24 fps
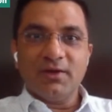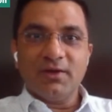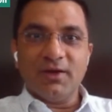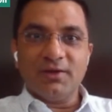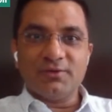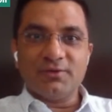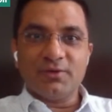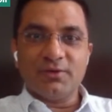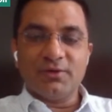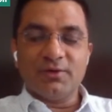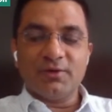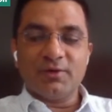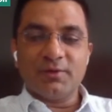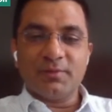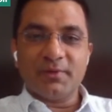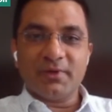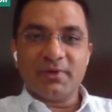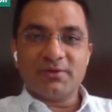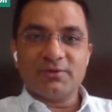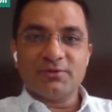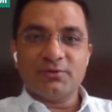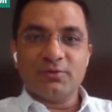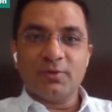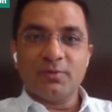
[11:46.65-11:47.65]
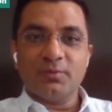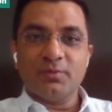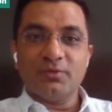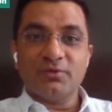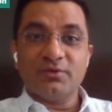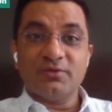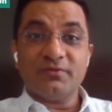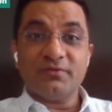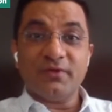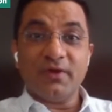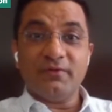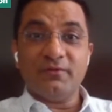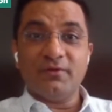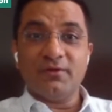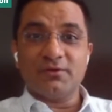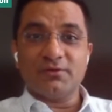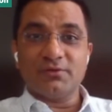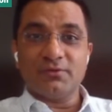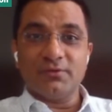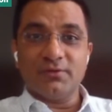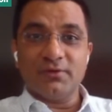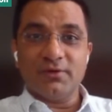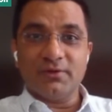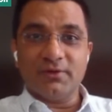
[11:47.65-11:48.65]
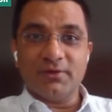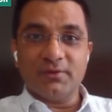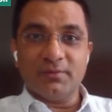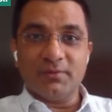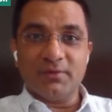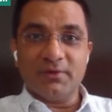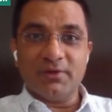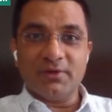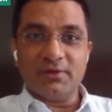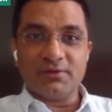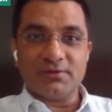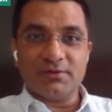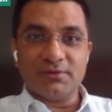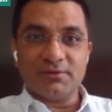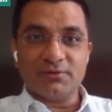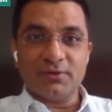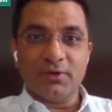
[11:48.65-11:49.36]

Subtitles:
Azure Databricks is not more than 5 years old in the industry,